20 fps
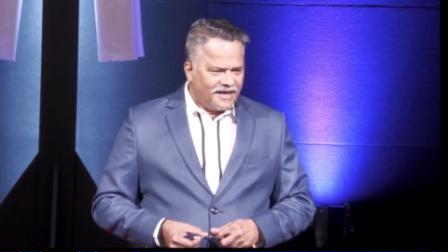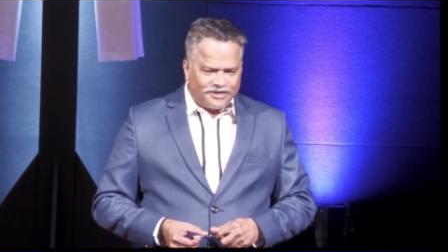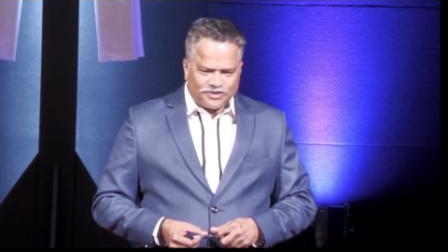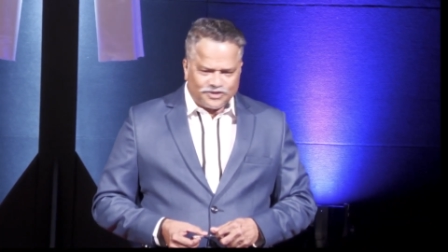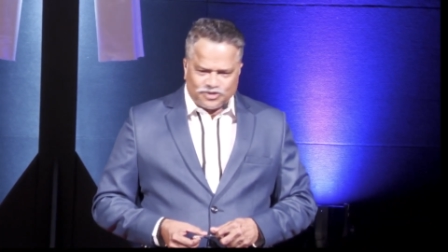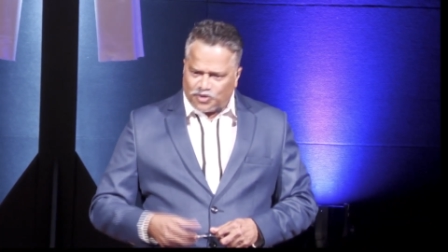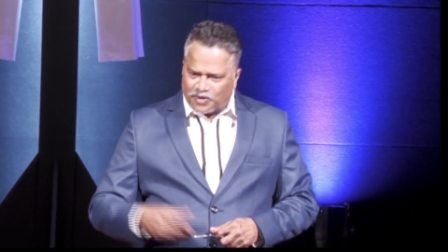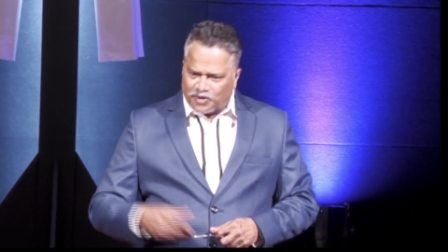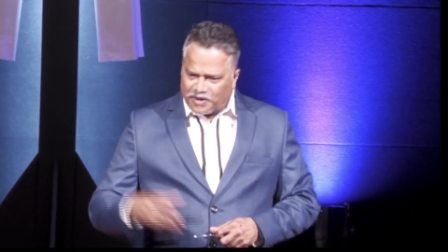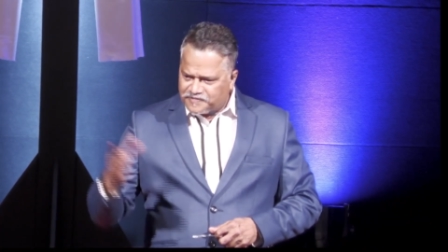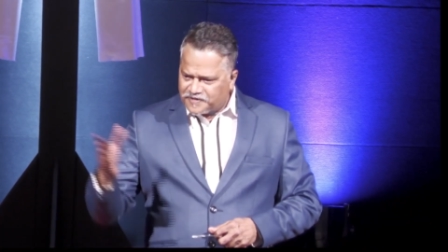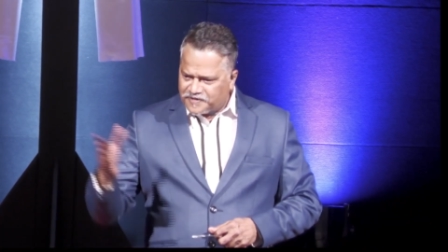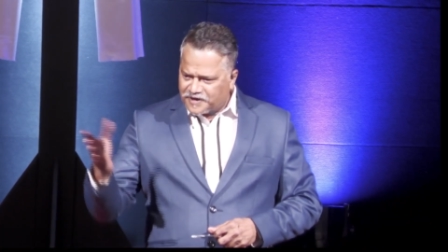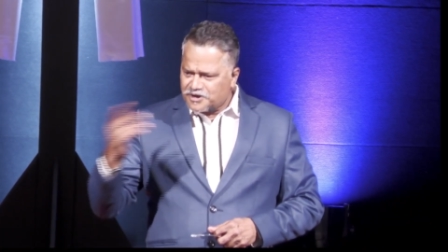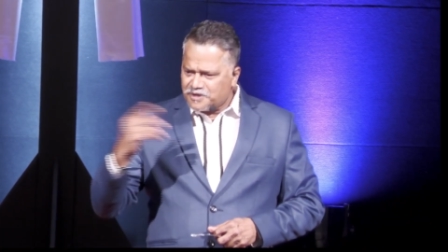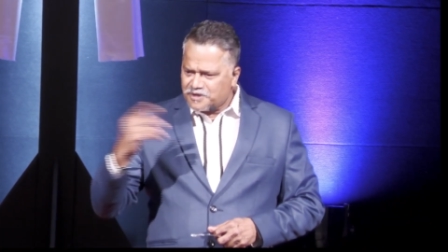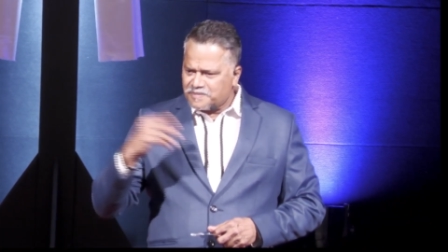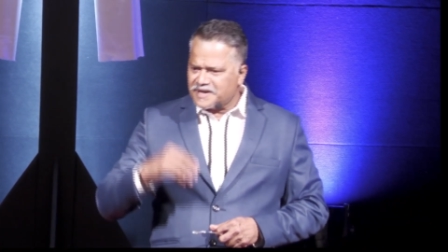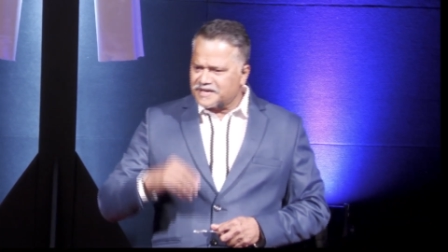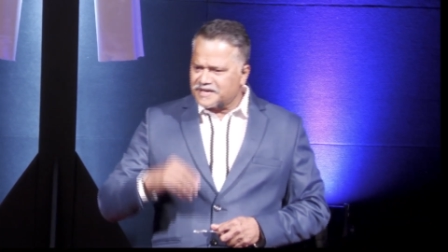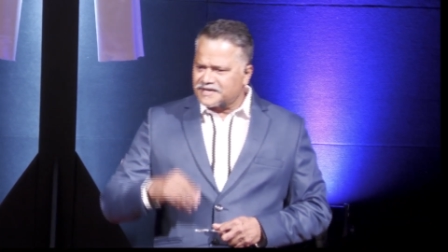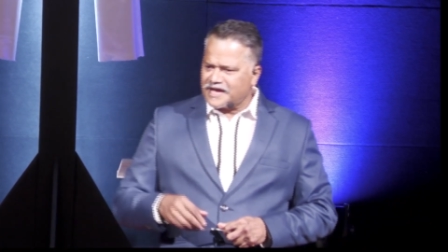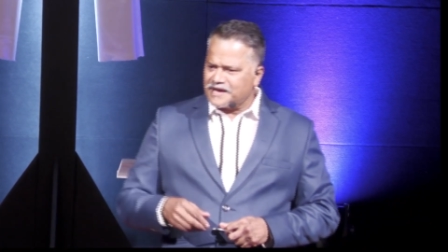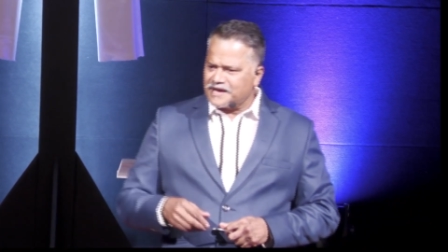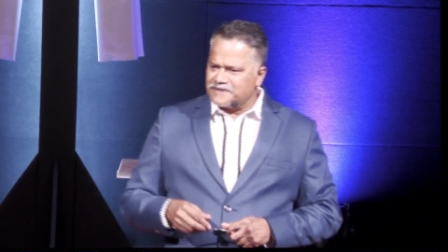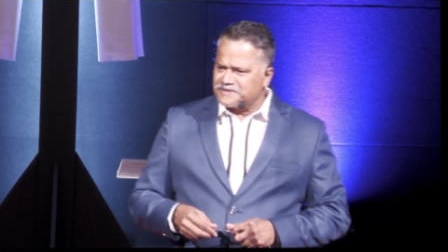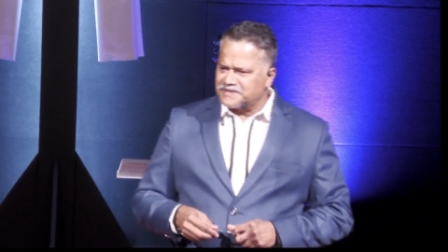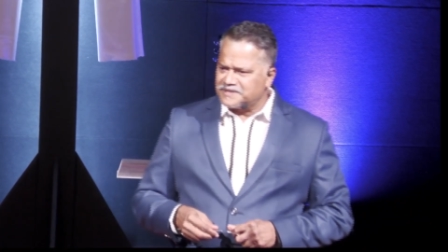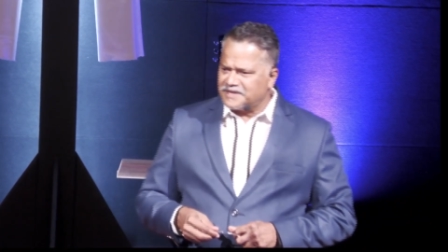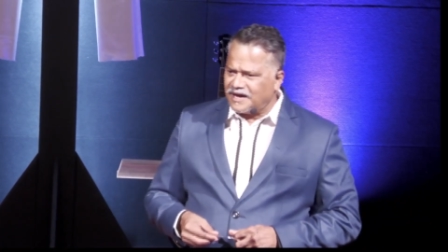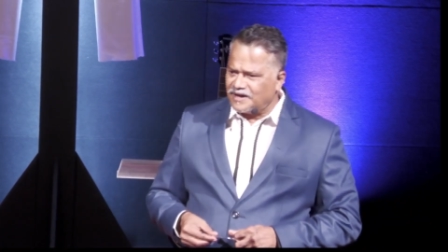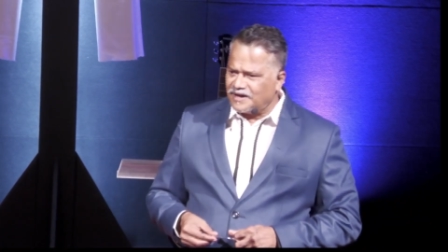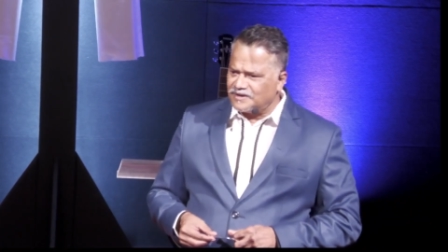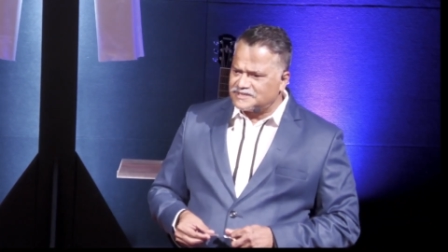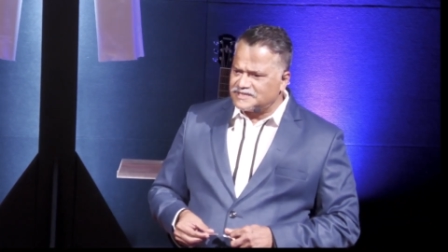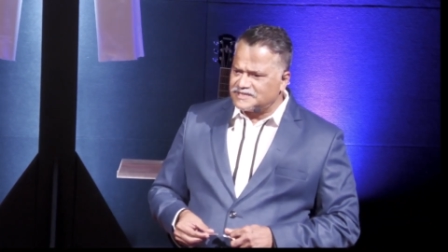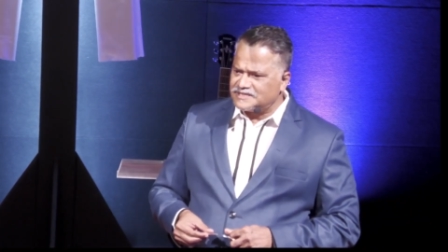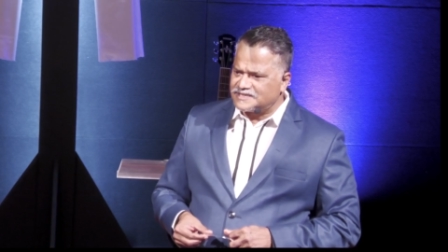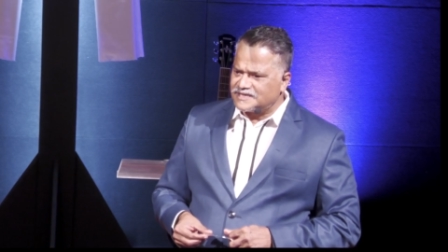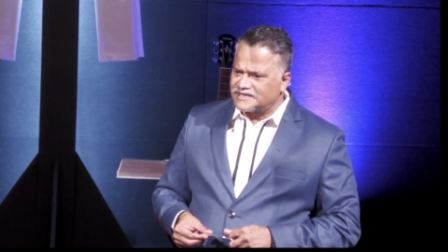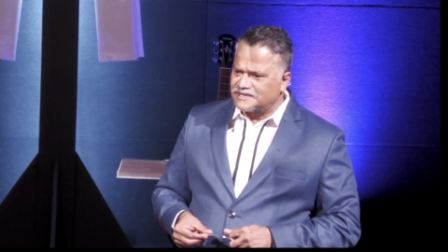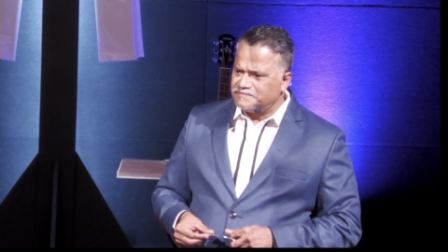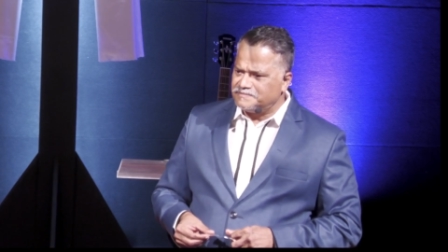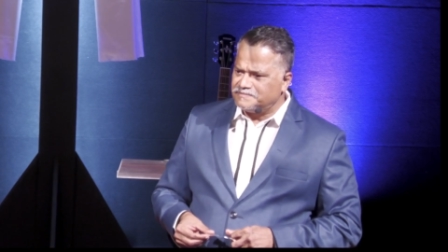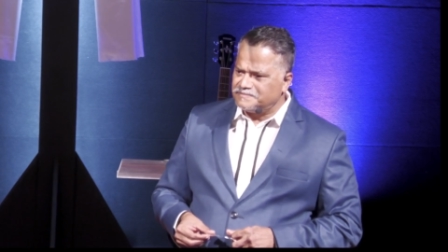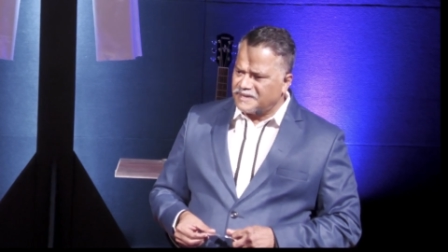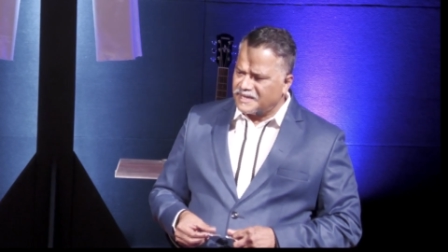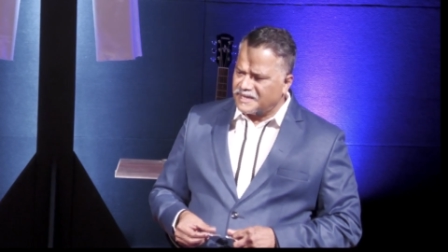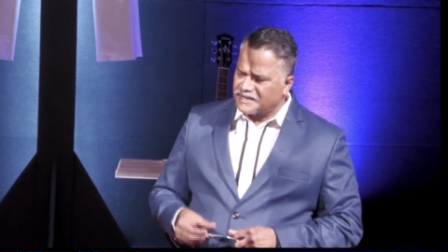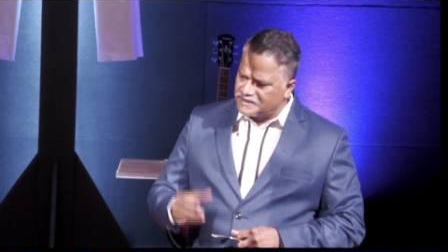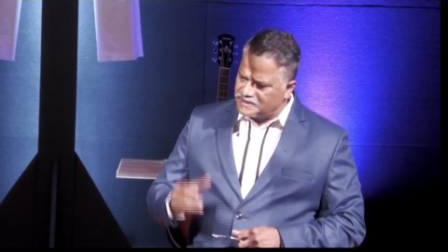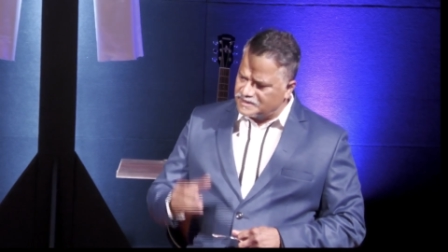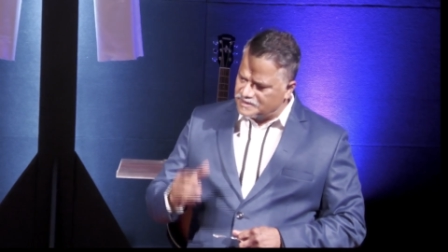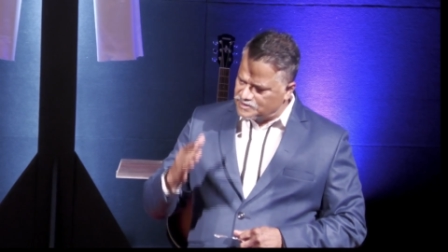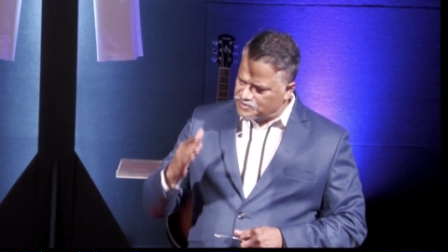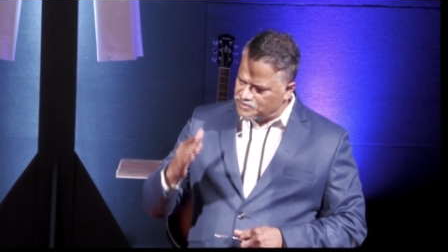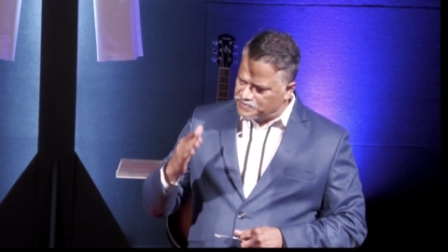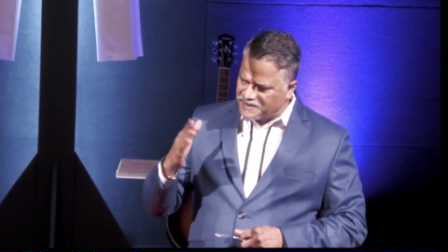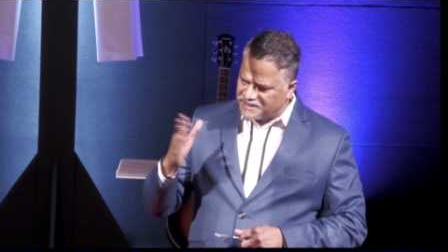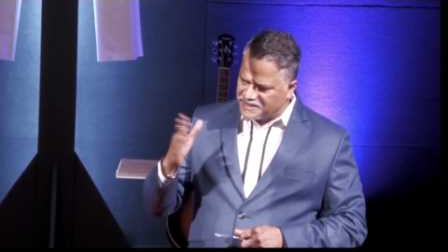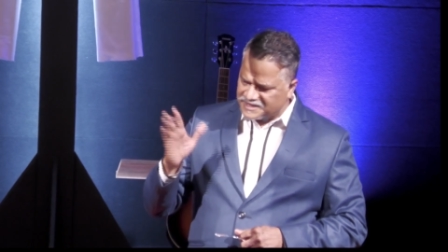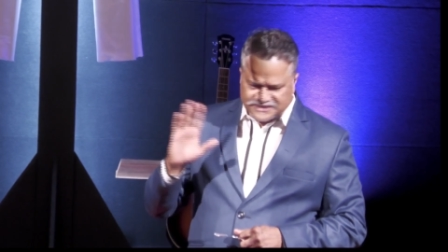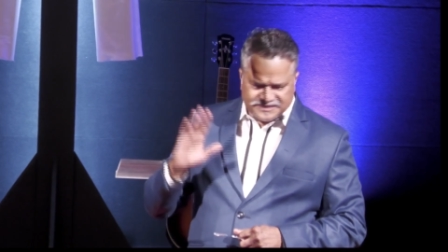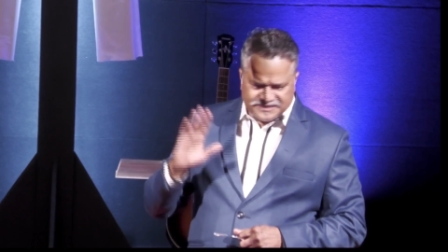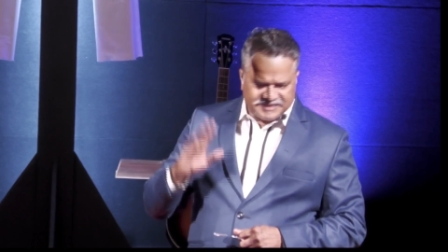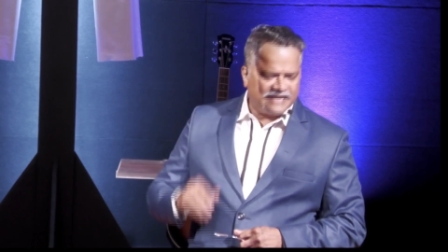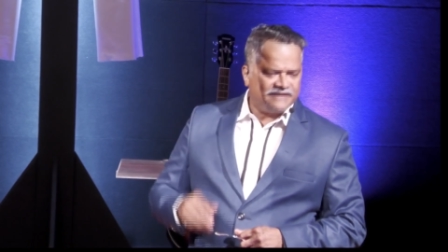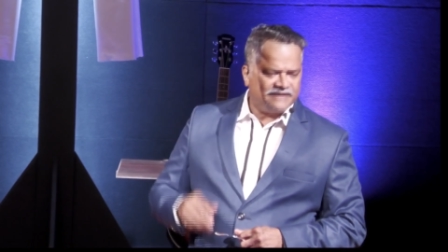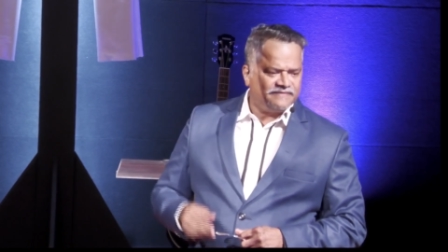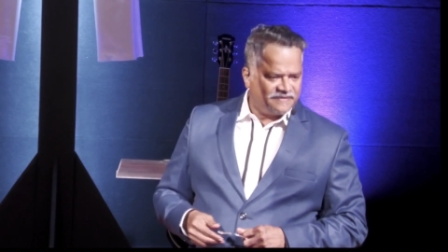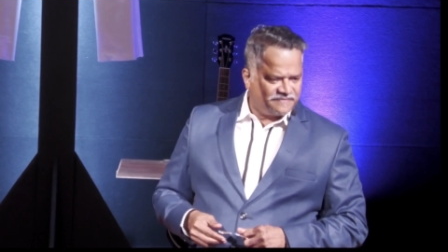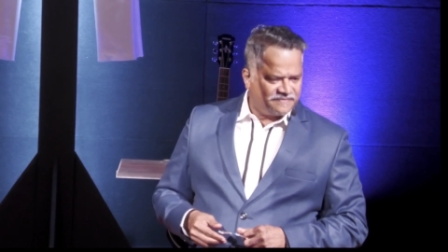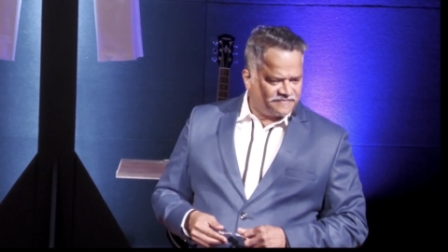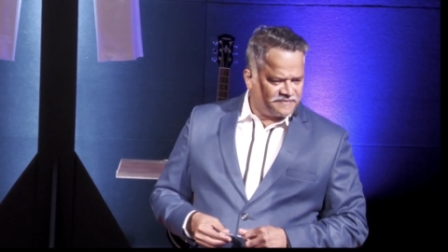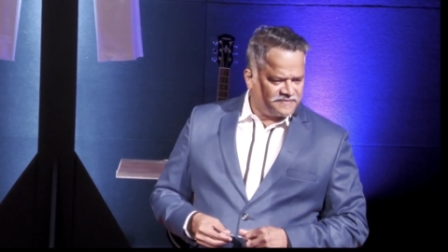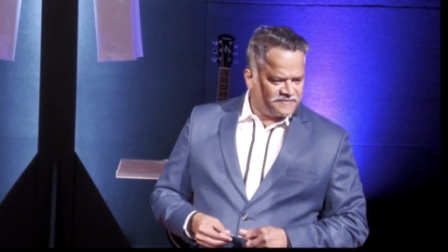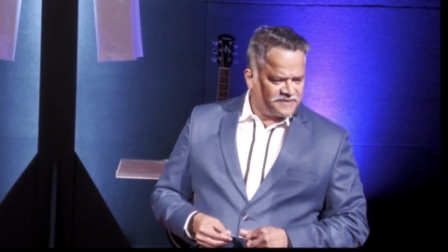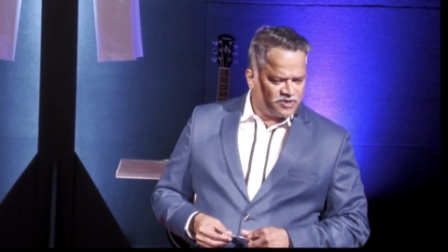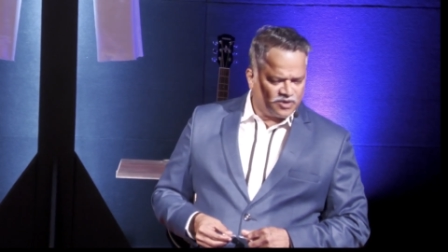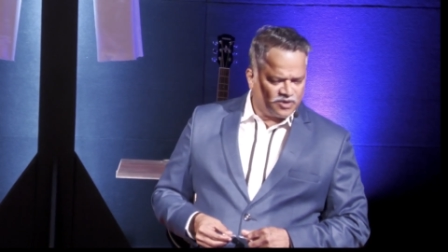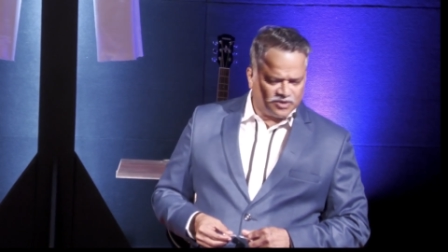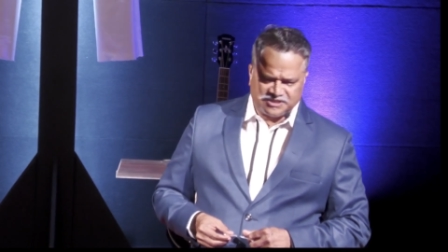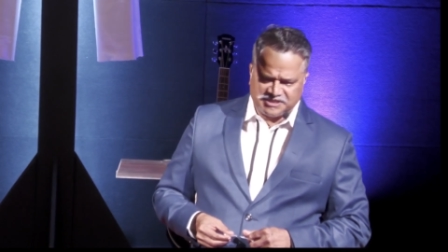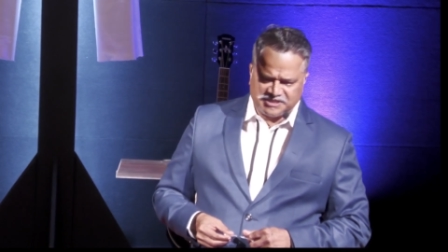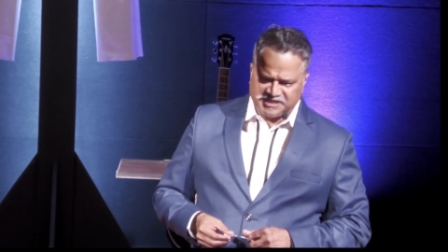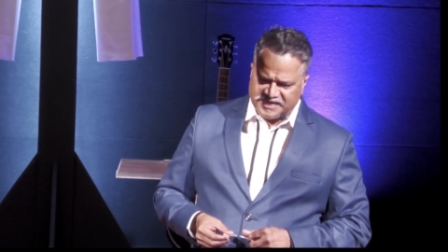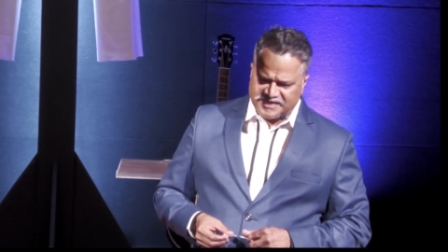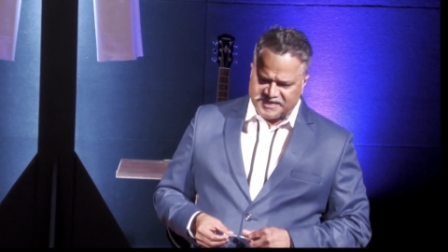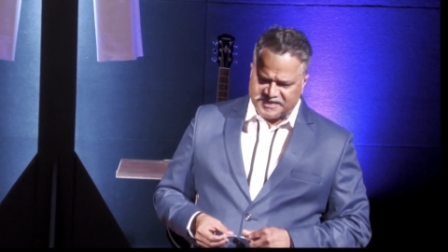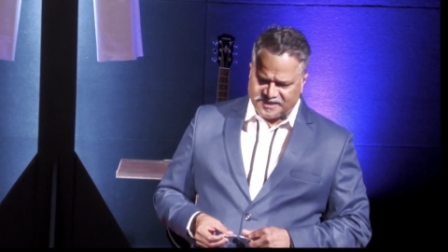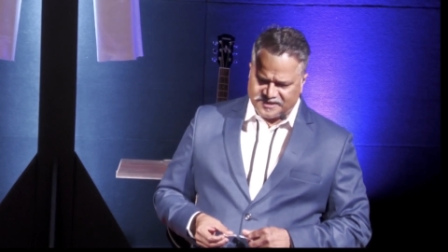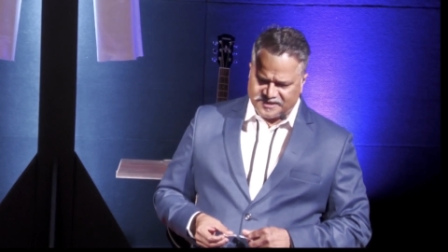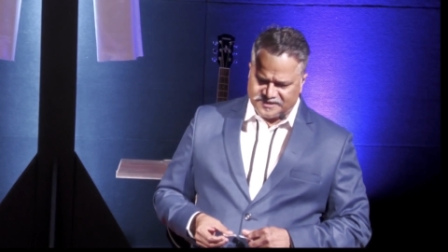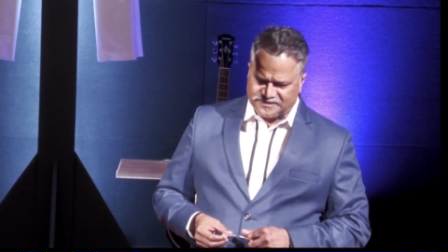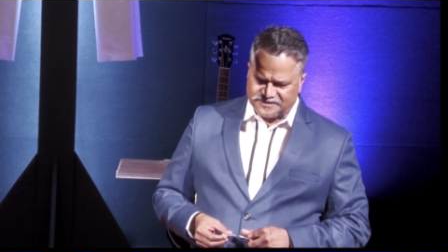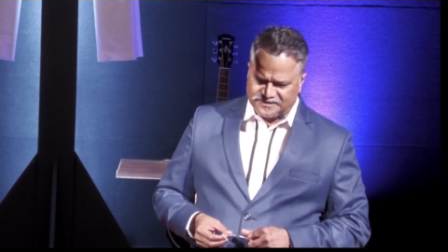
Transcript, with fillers: So a friend of mine came to the house. He said, man, you better stay away from here. Don't stay here.